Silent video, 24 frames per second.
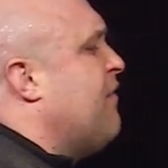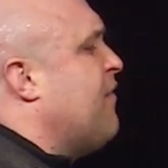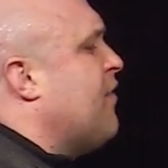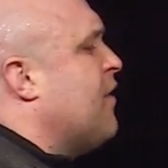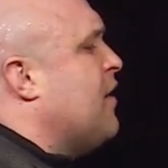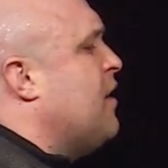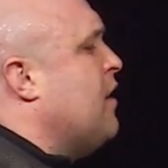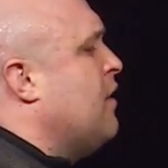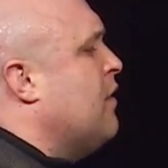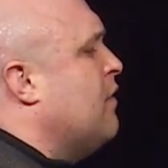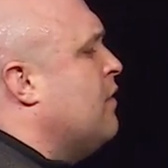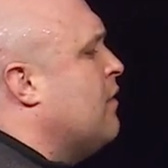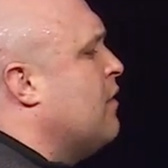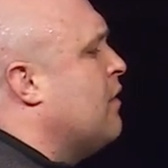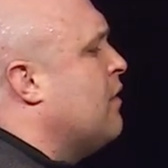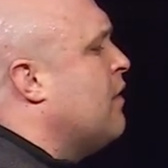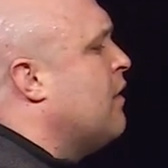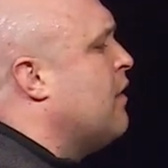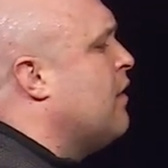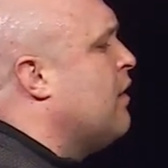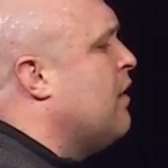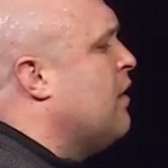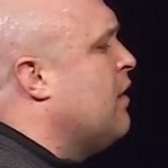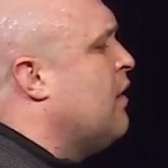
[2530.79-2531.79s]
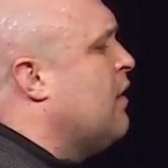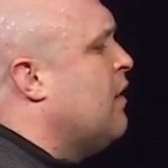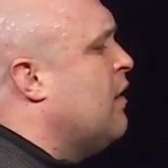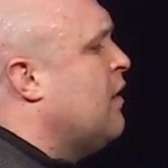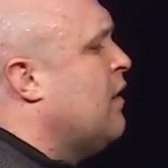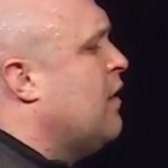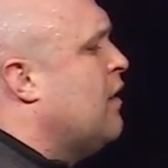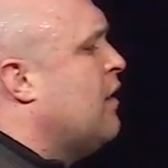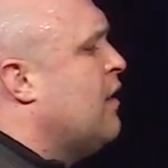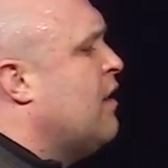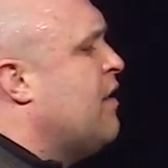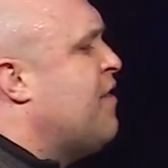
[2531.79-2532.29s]
for you.
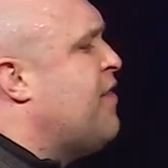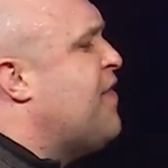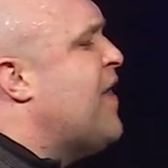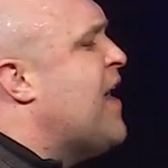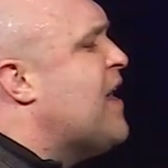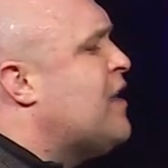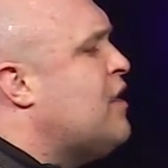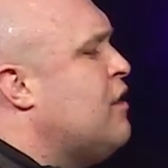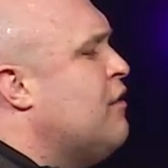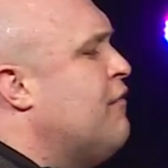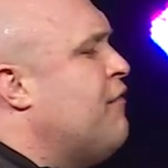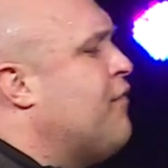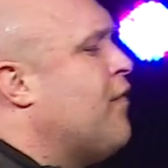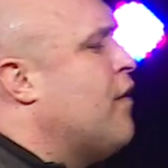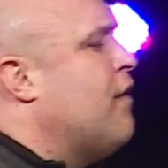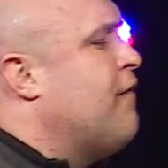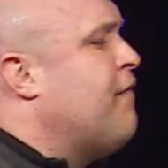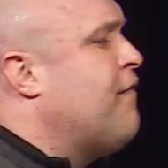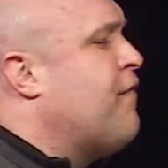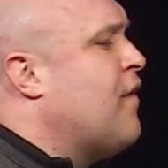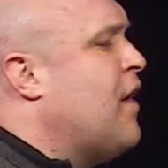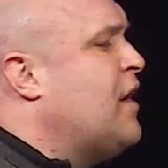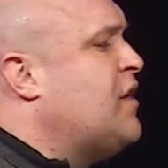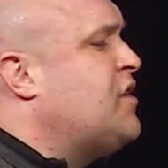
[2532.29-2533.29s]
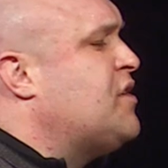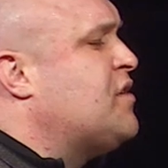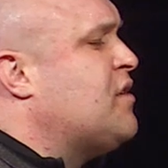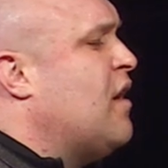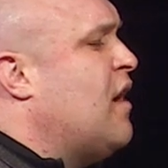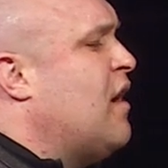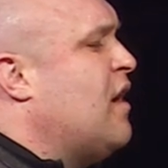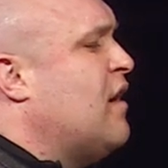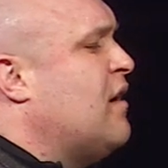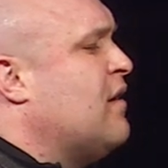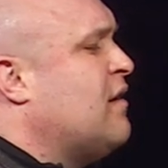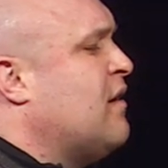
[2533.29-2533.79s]
Thank you for a fresh
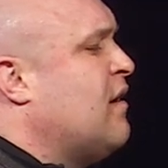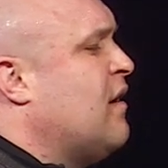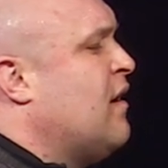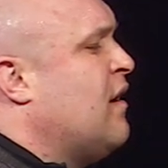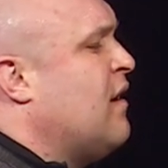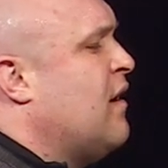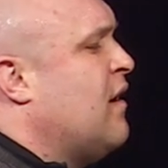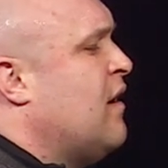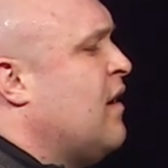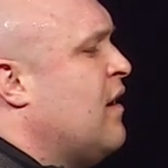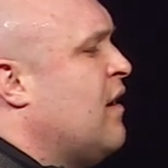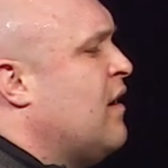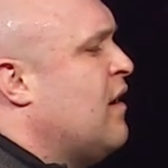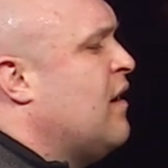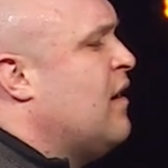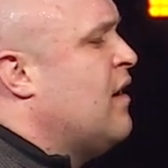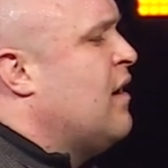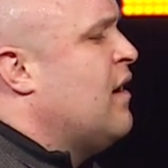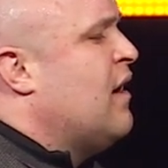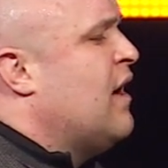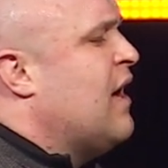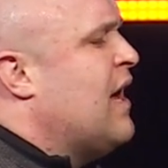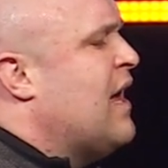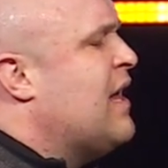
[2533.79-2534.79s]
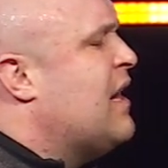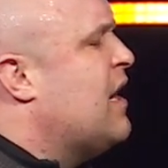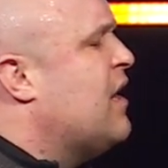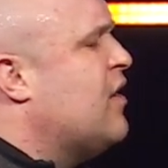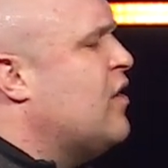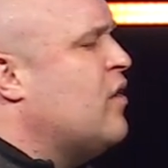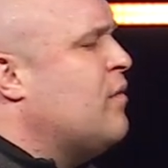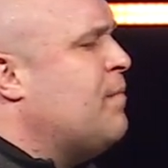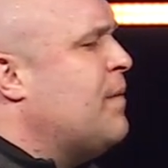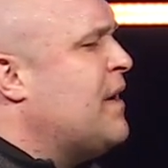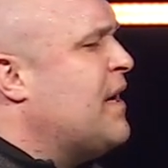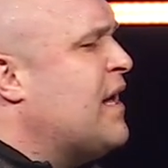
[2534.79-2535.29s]
start and a
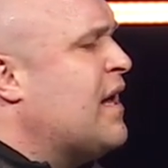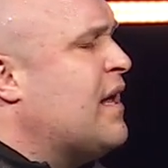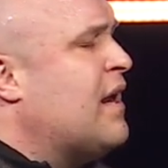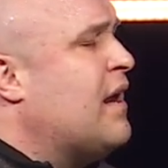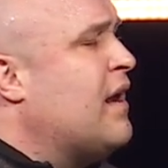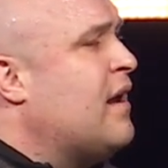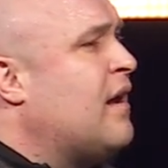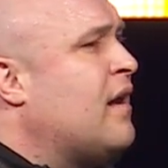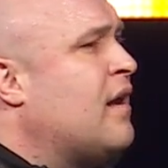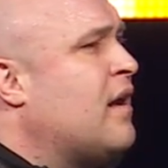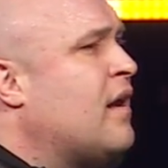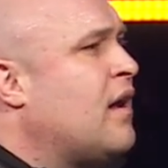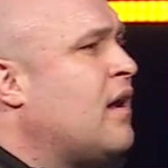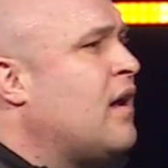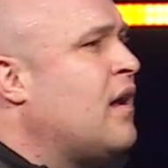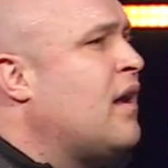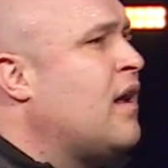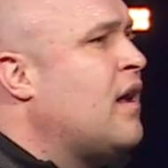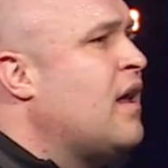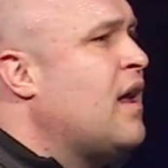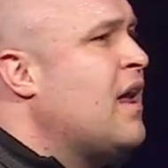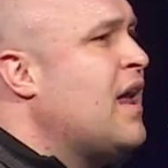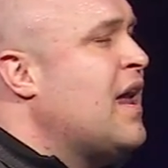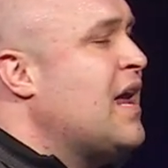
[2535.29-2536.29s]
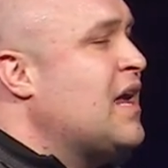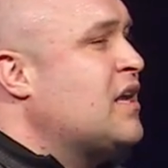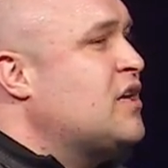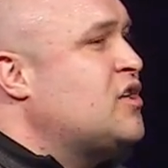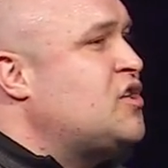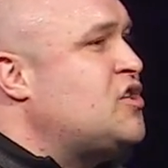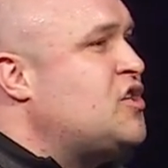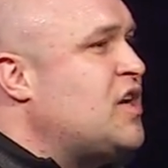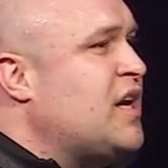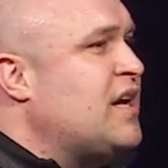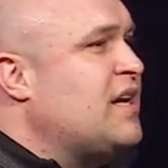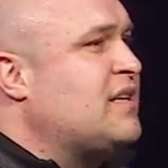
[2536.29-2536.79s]
new beginning. In
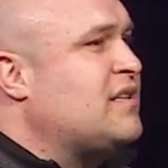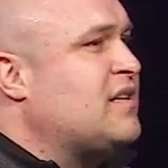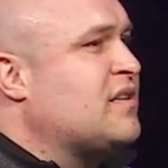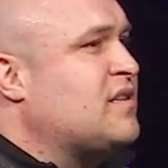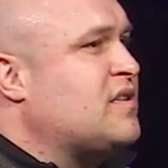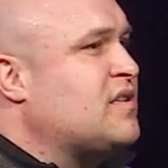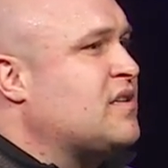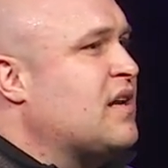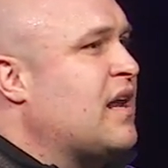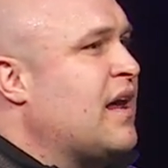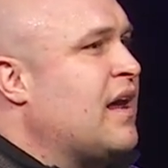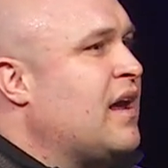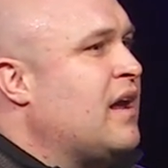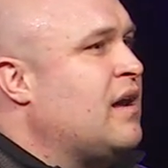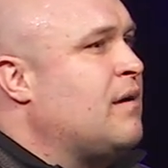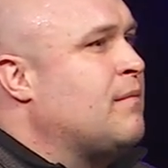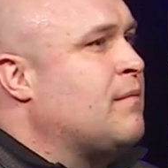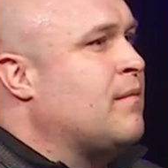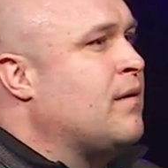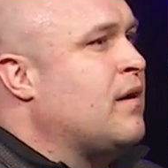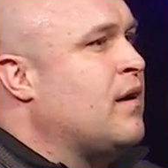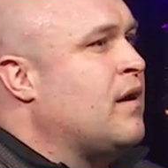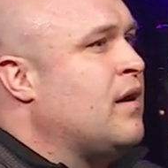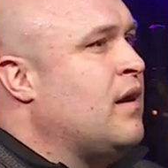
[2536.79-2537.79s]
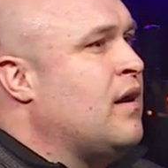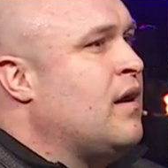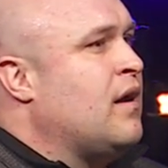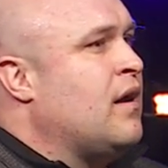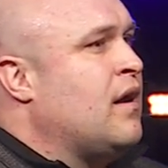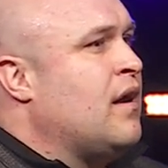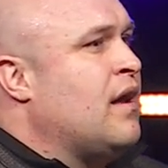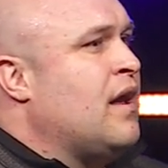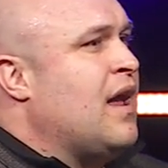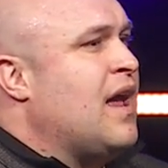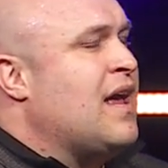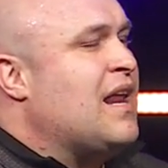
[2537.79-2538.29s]
Jesus' name.
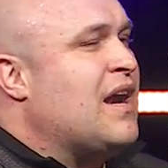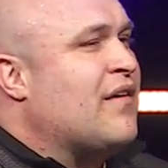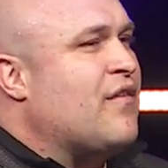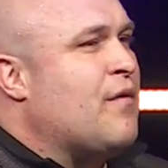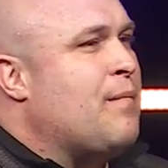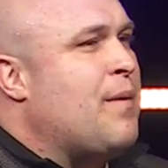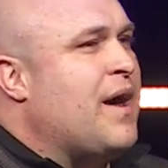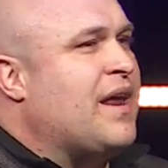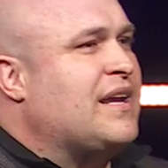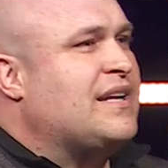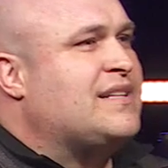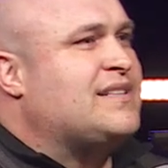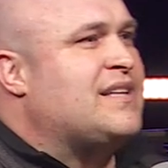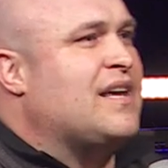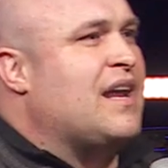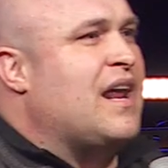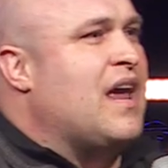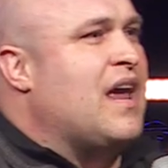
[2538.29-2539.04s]
And everybody said